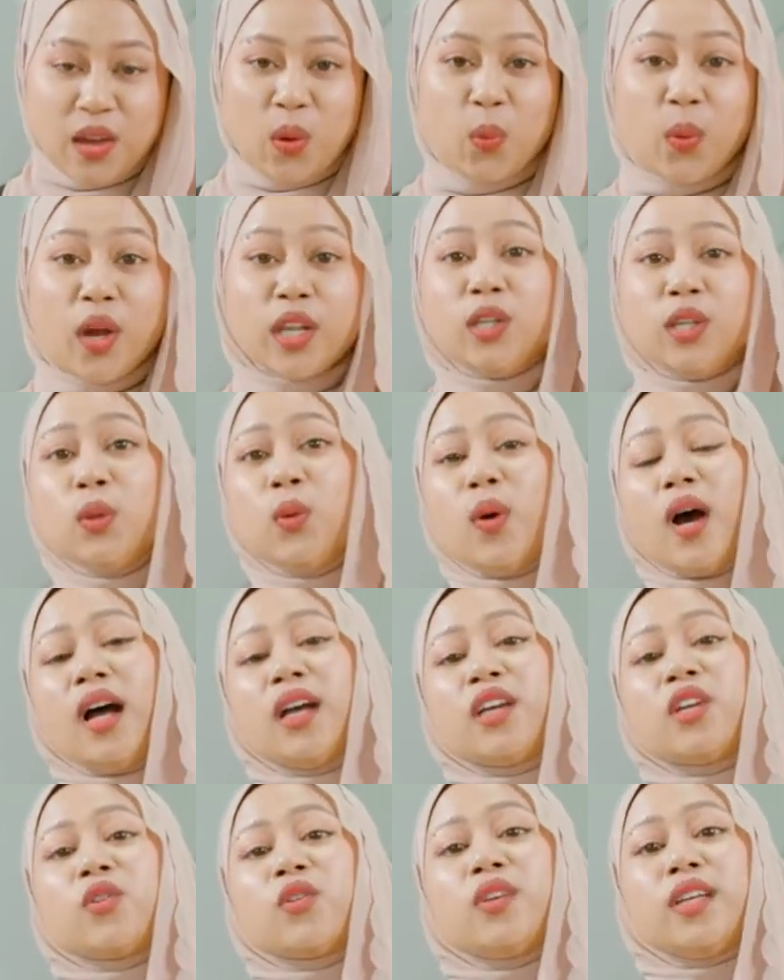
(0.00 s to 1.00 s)
When you
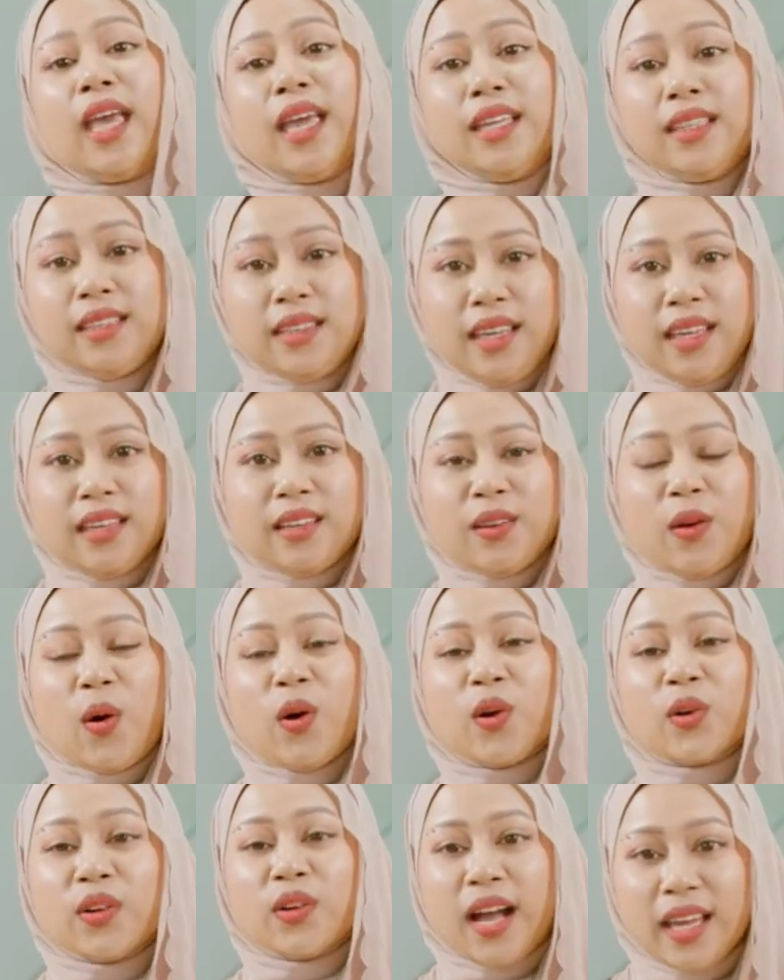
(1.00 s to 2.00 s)
are creating
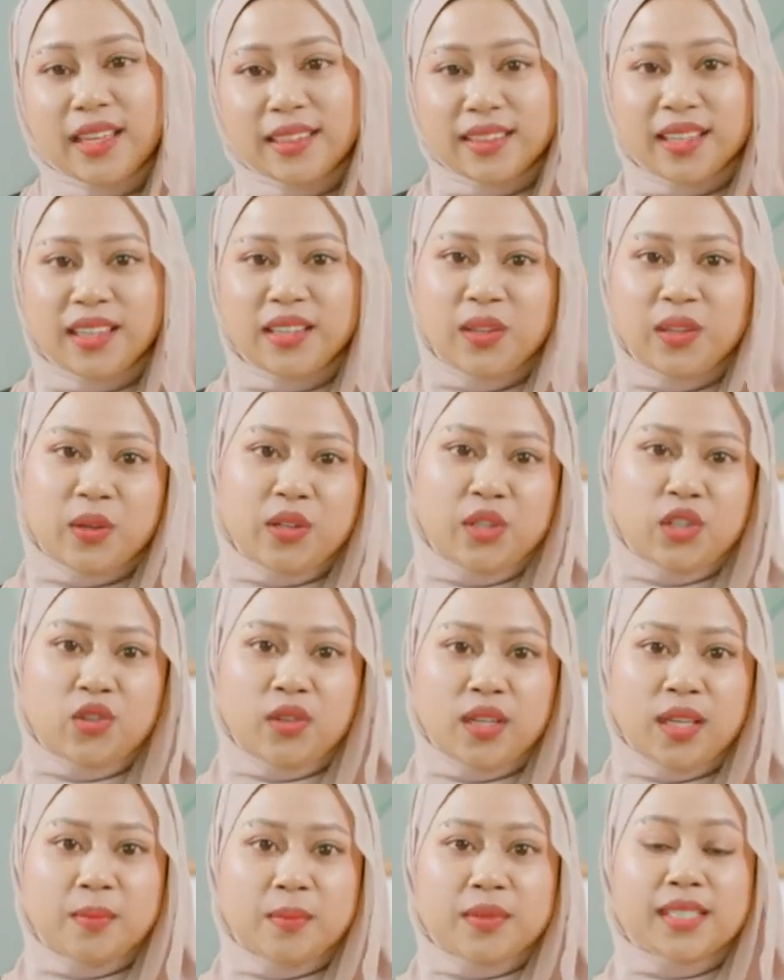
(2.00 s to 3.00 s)
or writing your
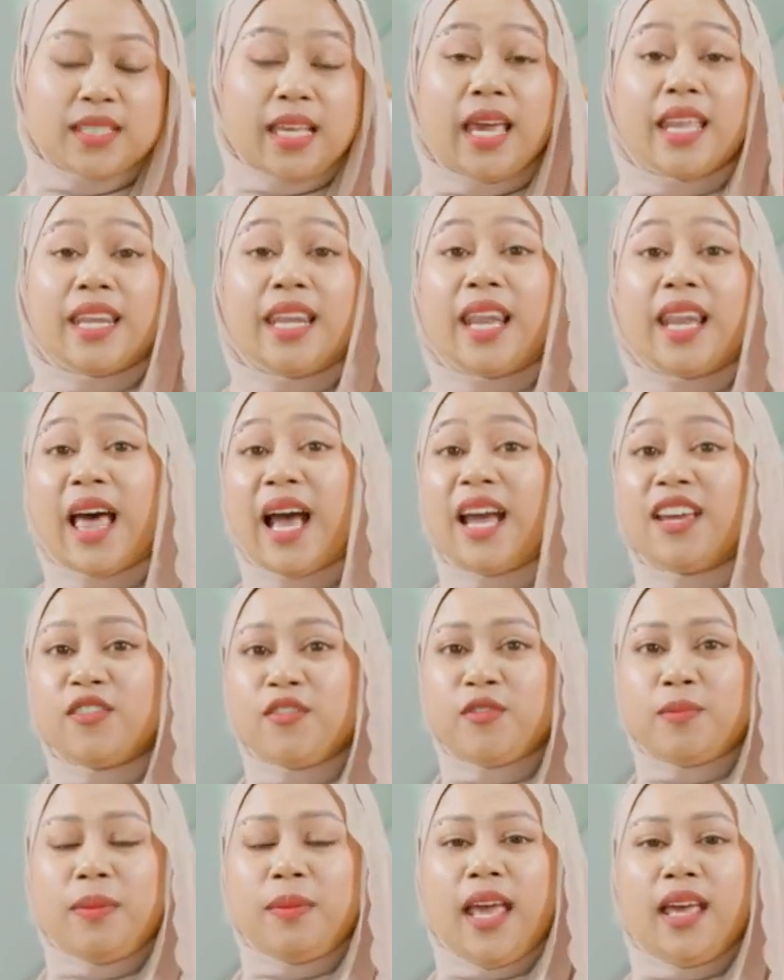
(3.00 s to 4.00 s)
dreams and
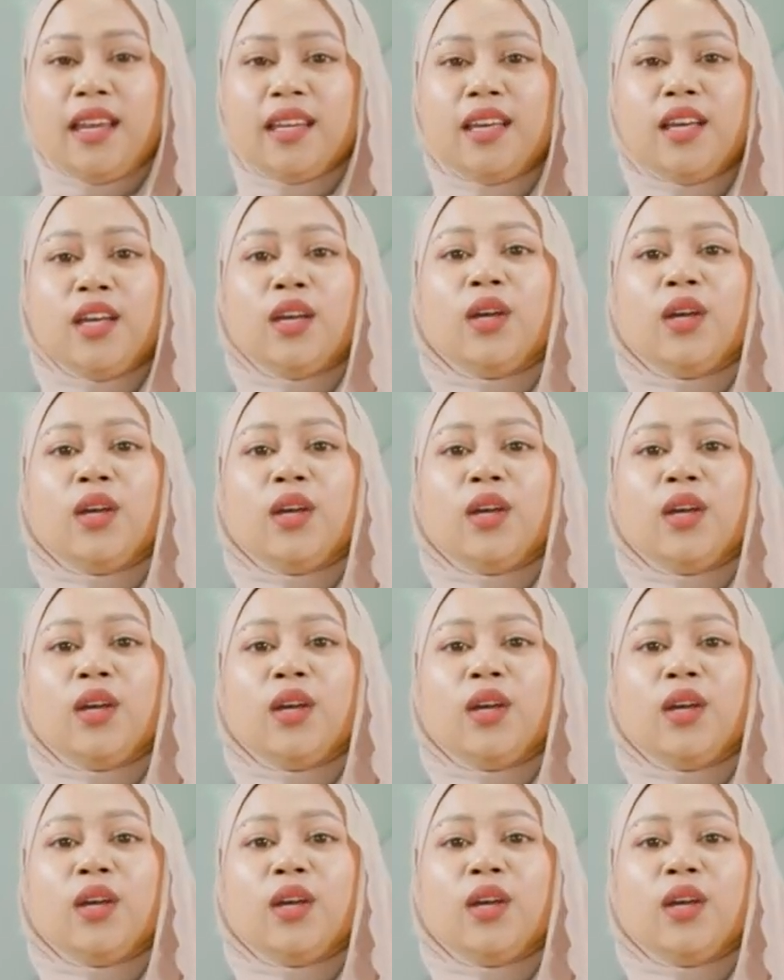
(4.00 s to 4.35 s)
life plan,